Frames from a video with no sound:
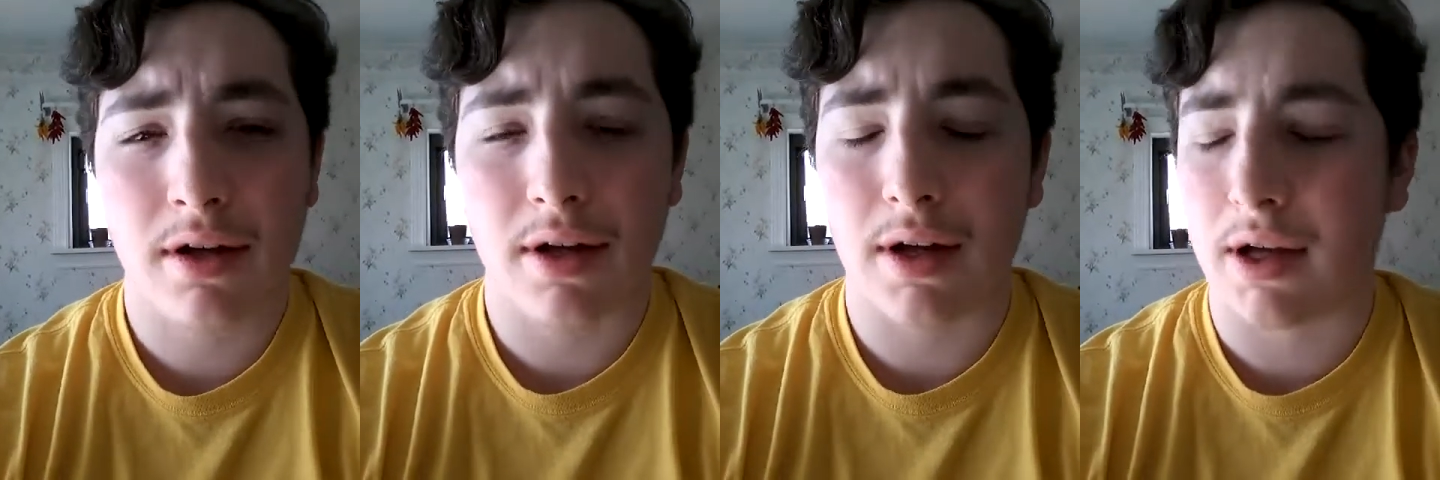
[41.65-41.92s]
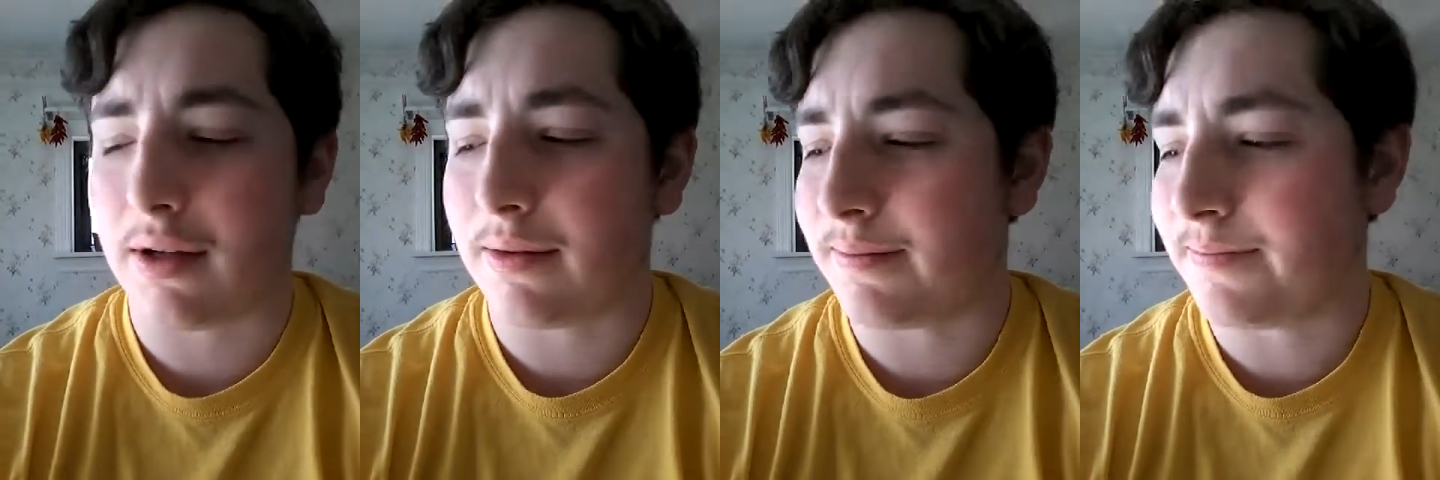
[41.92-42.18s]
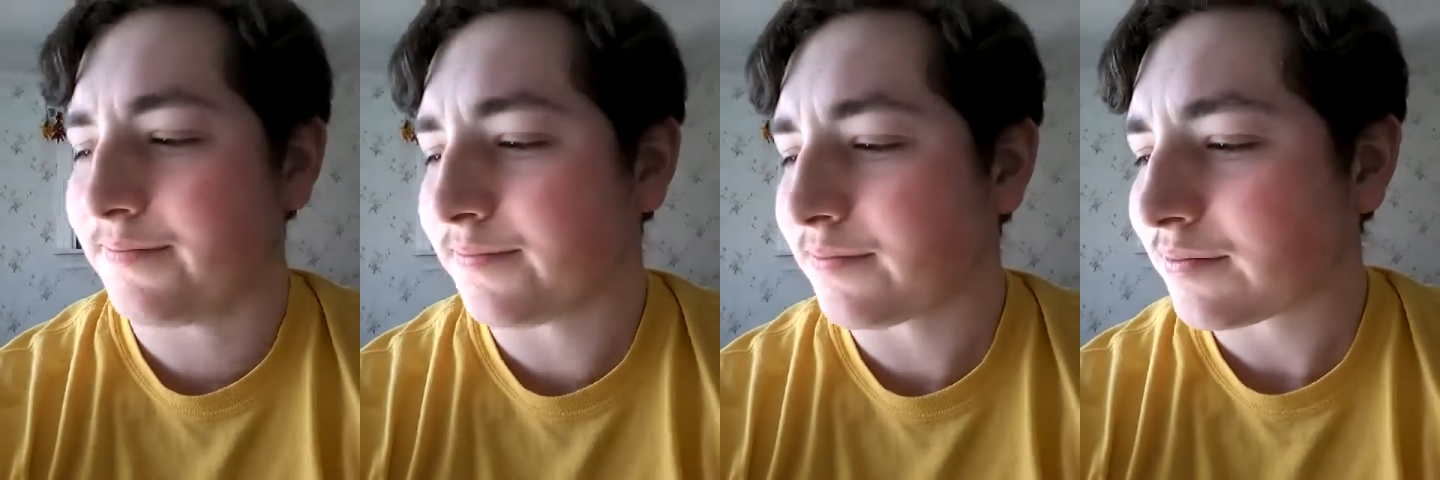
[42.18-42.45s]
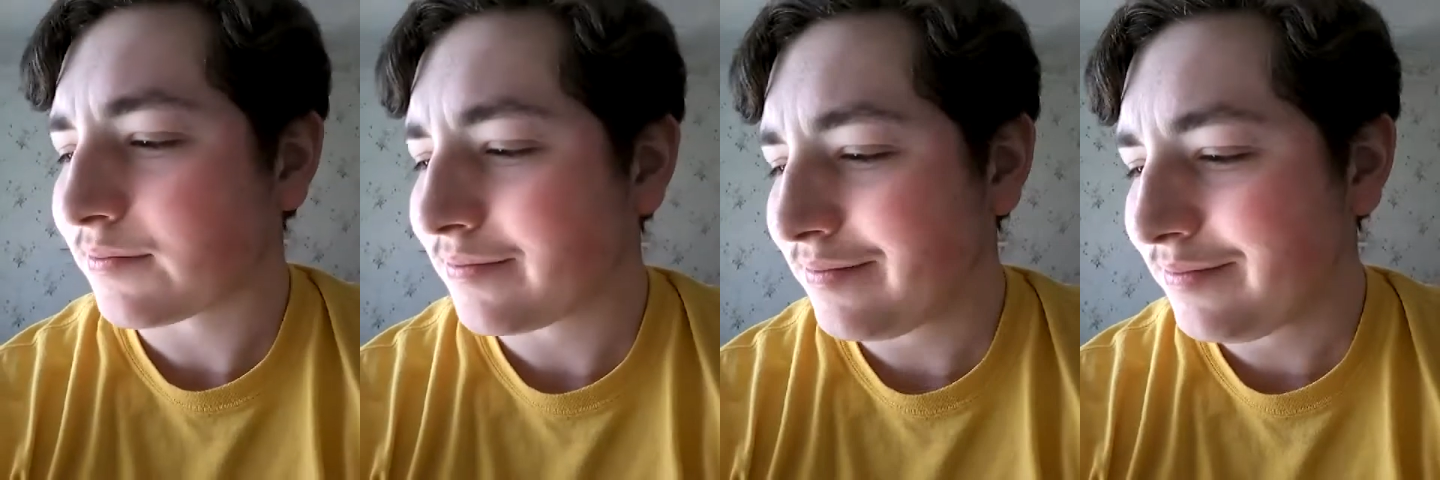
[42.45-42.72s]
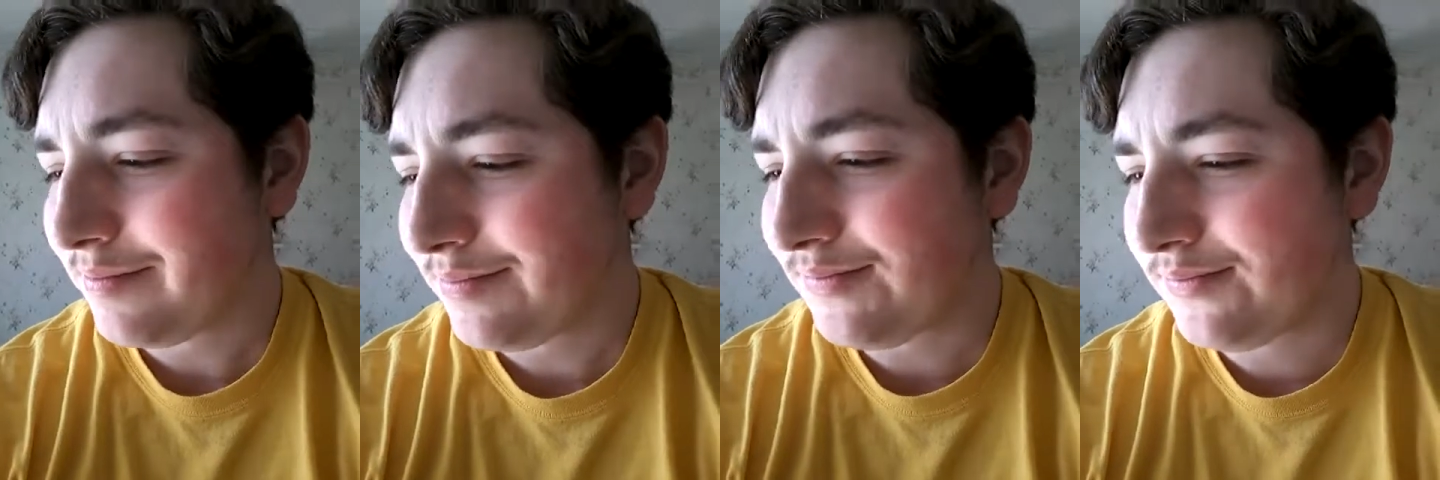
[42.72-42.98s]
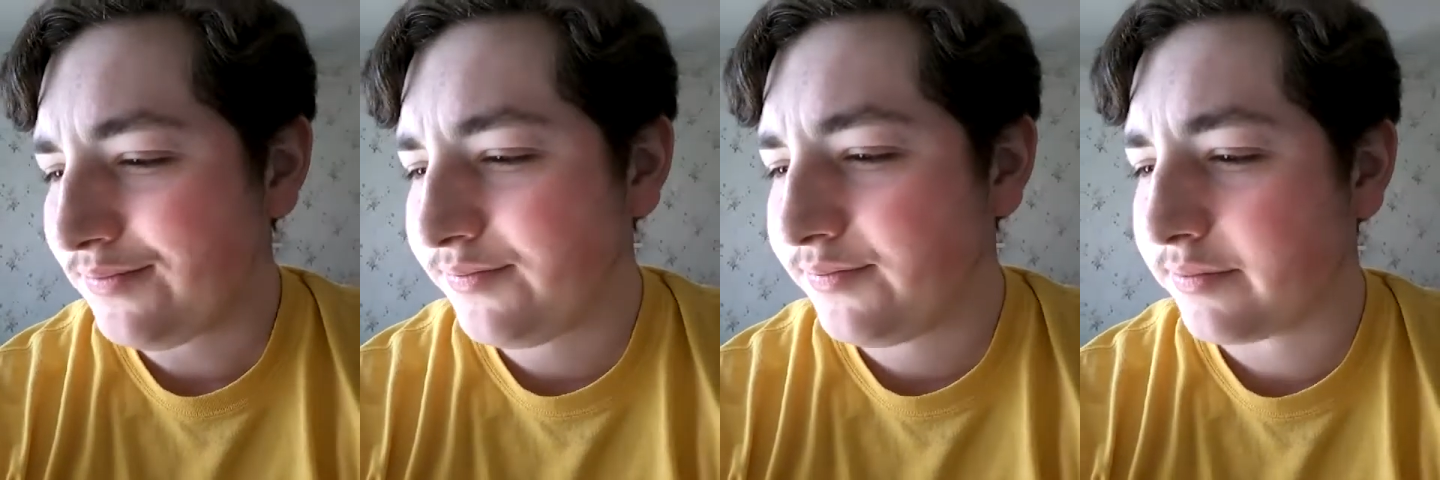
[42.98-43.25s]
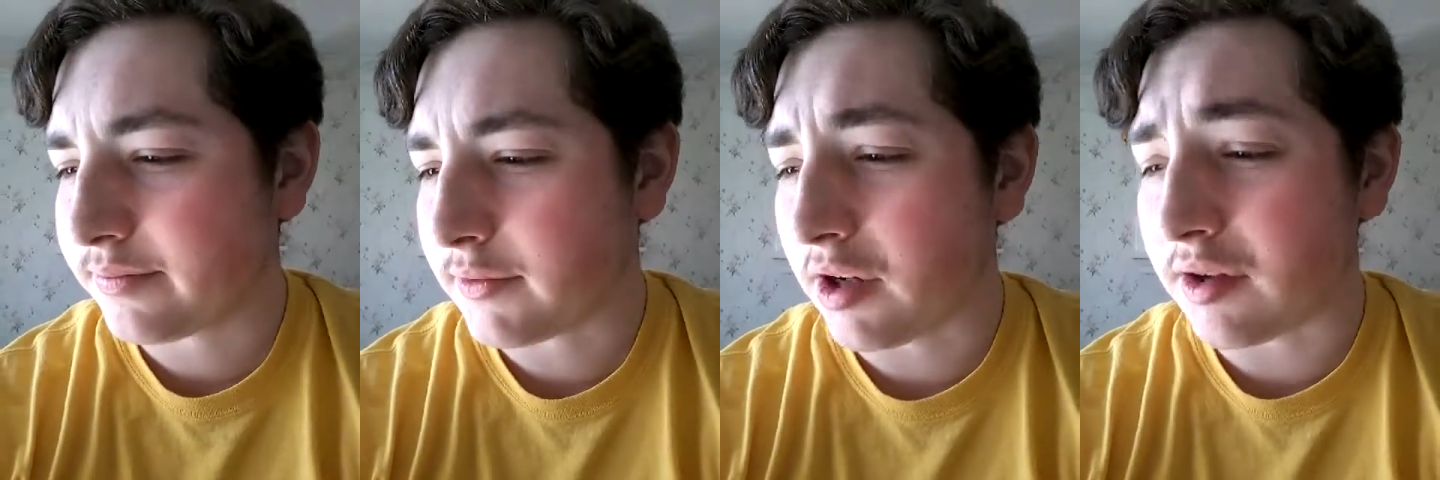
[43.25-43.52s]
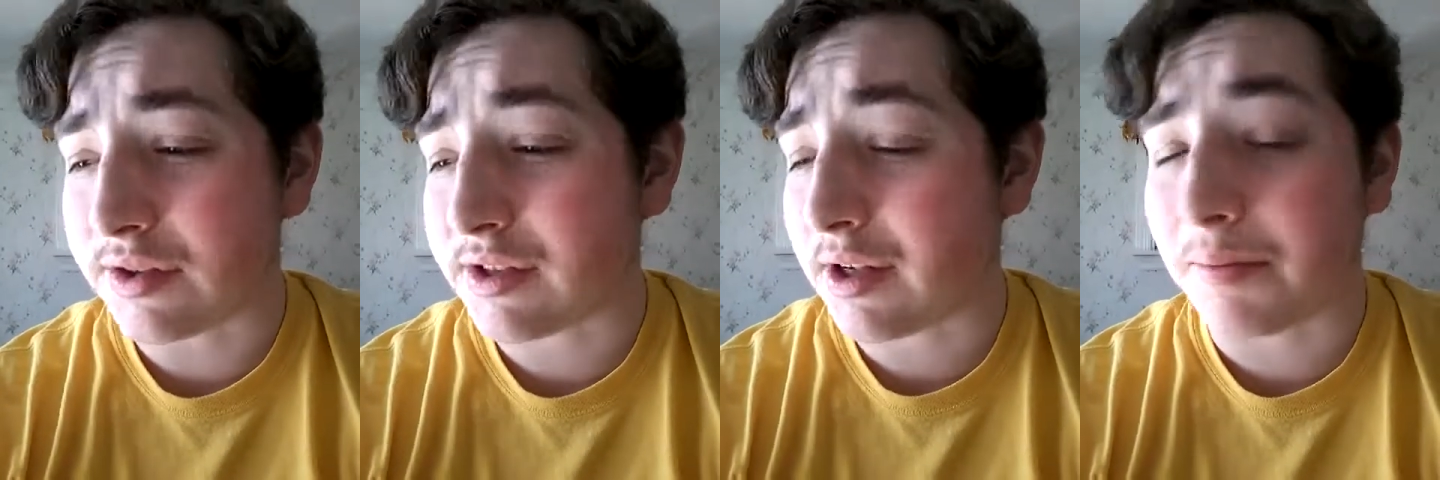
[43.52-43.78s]
um,
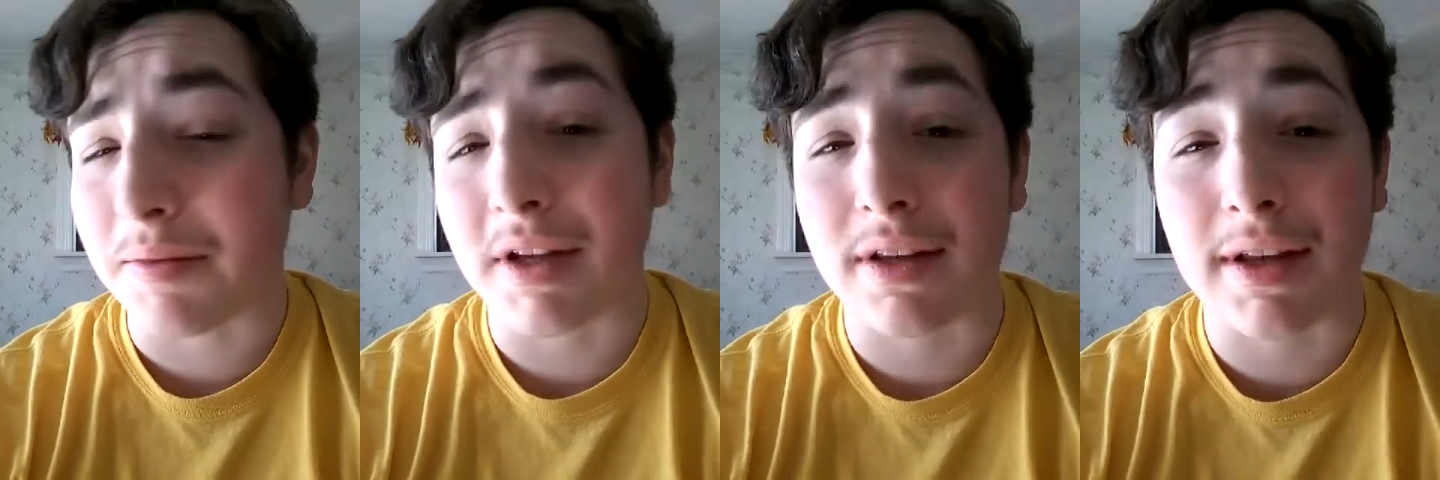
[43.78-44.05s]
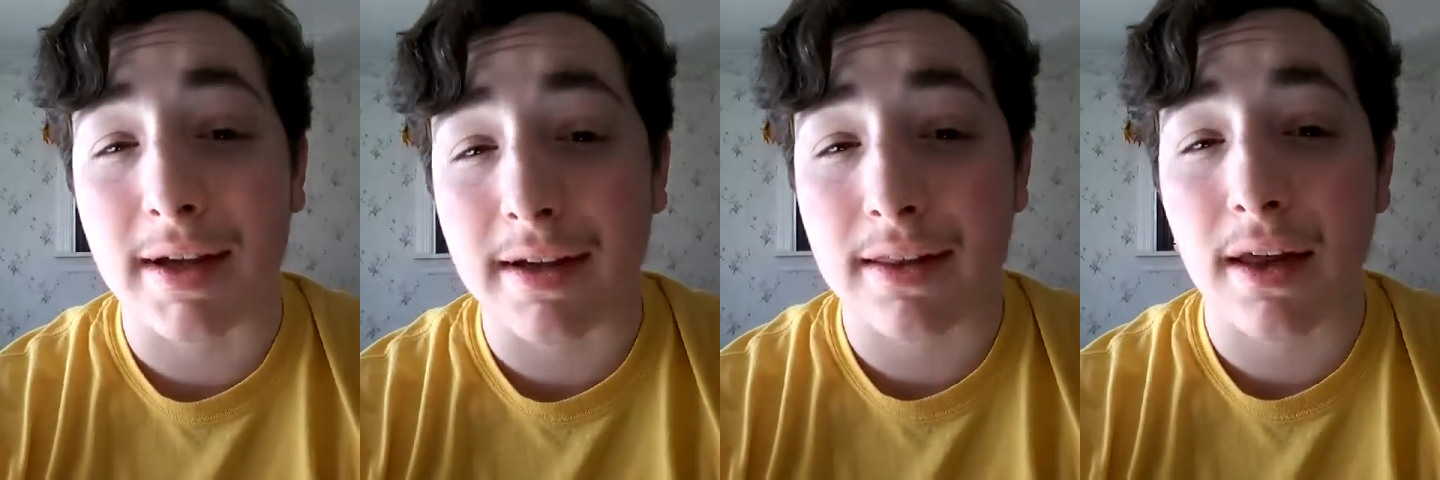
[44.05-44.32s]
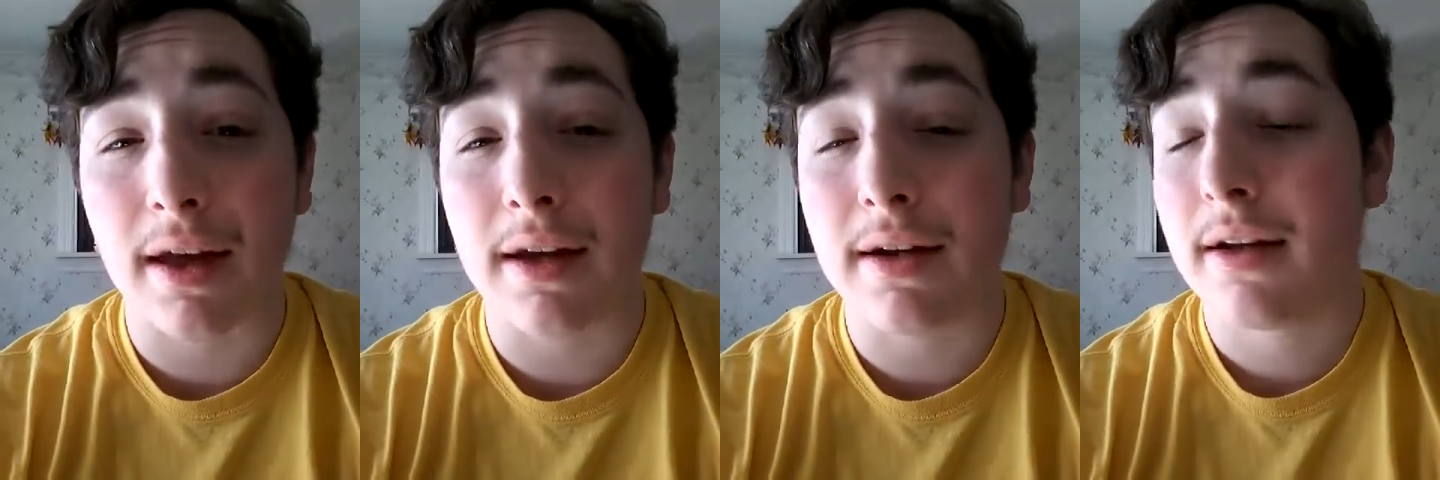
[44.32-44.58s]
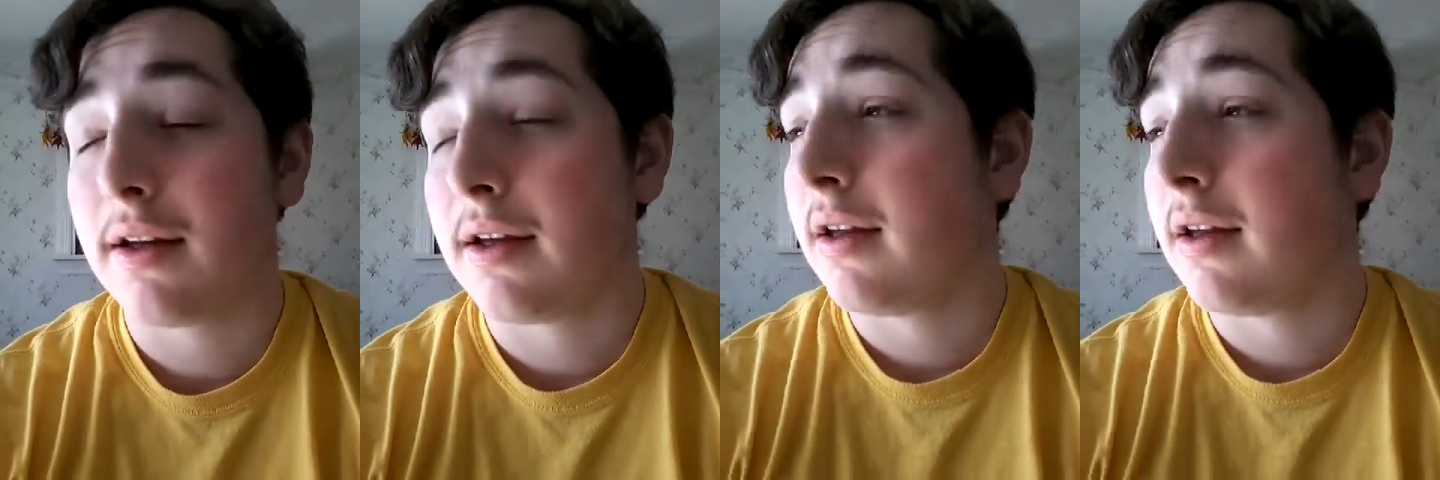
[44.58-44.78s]
or something like that.